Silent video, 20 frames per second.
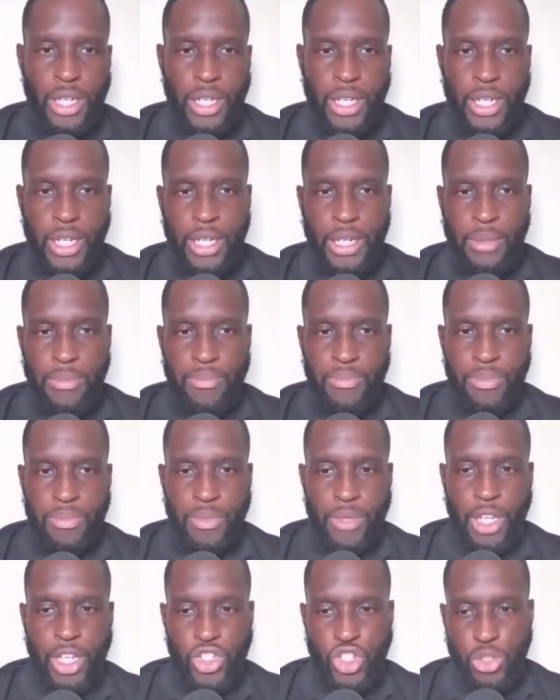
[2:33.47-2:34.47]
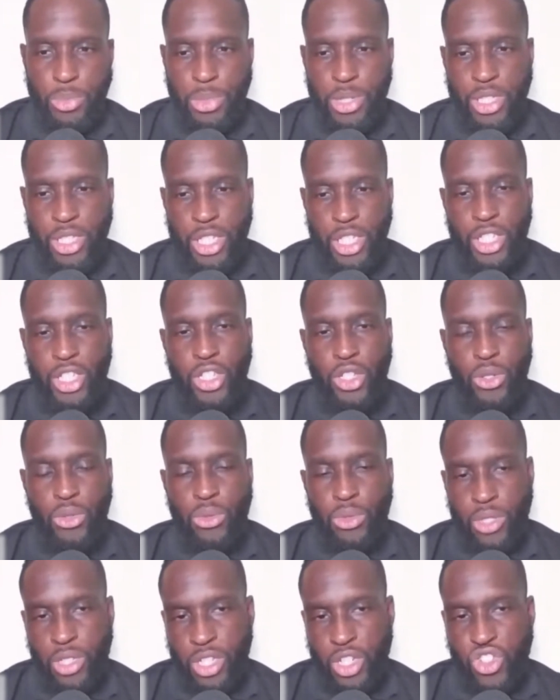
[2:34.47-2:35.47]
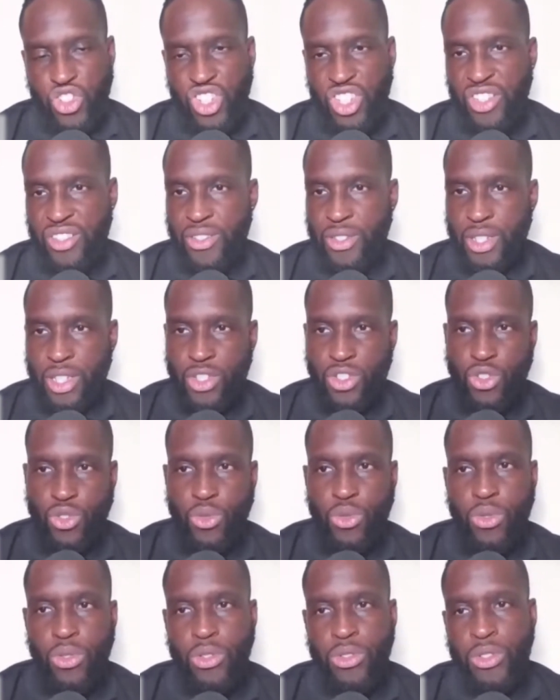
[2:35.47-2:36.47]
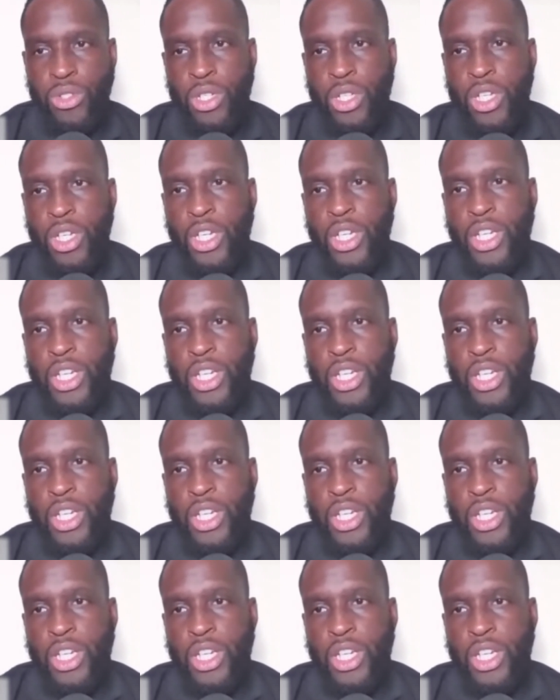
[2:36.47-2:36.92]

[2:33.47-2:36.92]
um, LGBTQ teachings in schools.